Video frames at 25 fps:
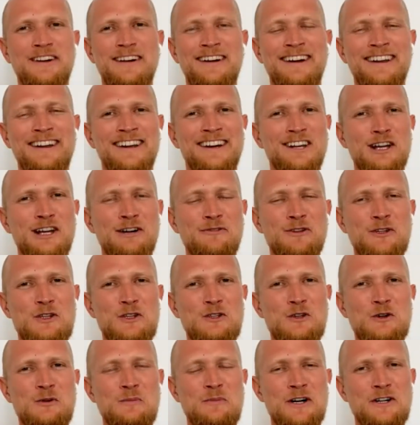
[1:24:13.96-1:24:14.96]
And I love it
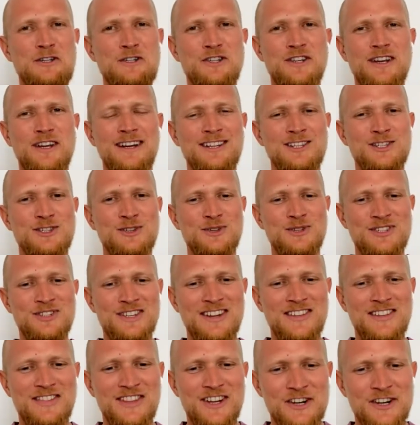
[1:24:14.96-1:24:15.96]
so much. As you
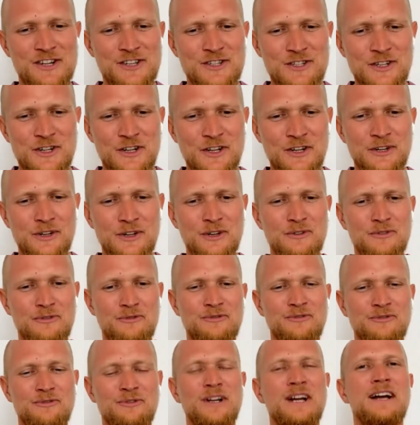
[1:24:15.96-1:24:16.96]
said, there is a lot of
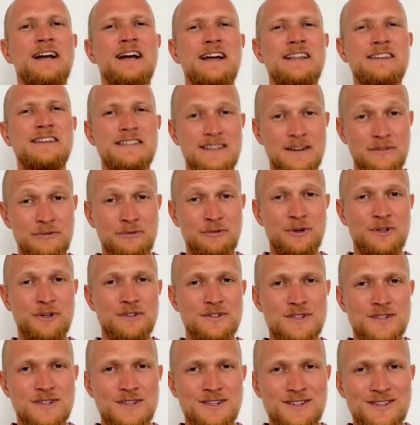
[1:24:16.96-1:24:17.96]

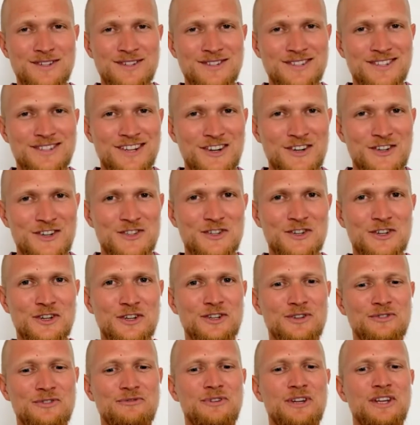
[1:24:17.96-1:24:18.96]
differences, there is a lot
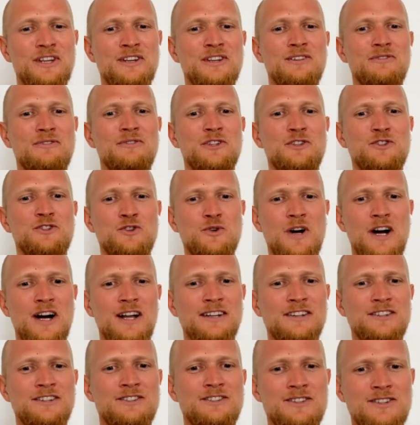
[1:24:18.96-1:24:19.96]
of
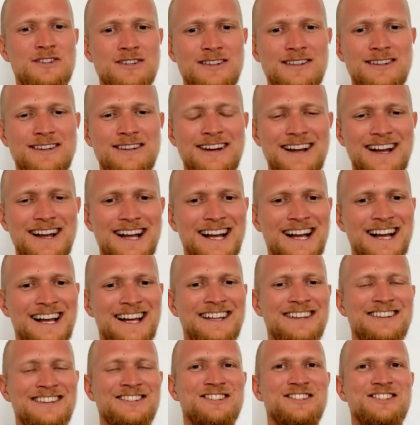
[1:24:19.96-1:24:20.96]
individuality,
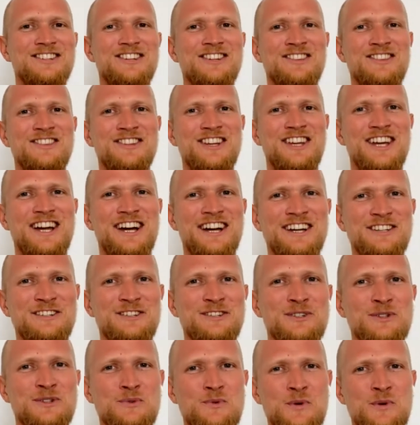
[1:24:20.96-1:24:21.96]
and in the
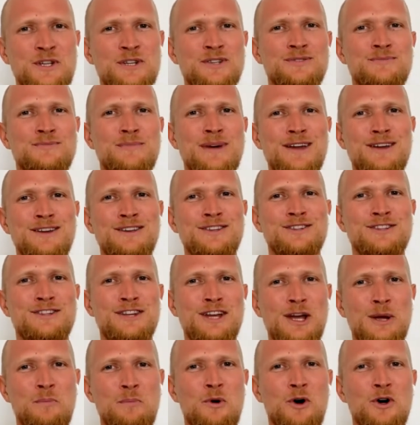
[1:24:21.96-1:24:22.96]
end, we may
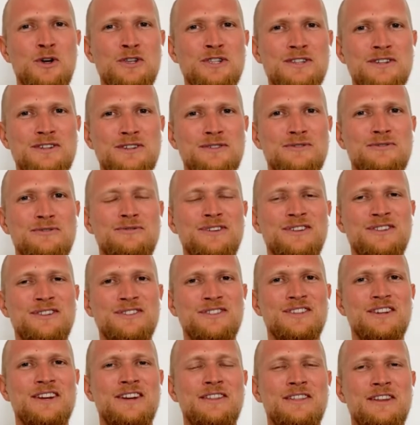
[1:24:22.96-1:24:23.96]
stay positive and
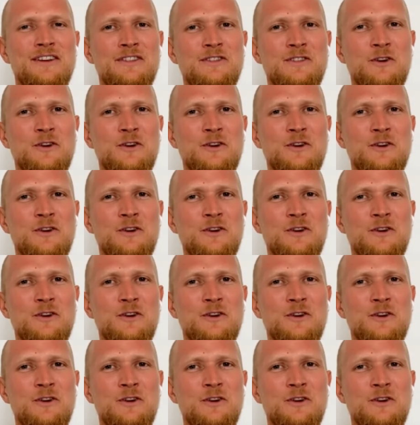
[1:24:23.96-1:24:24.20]
say that the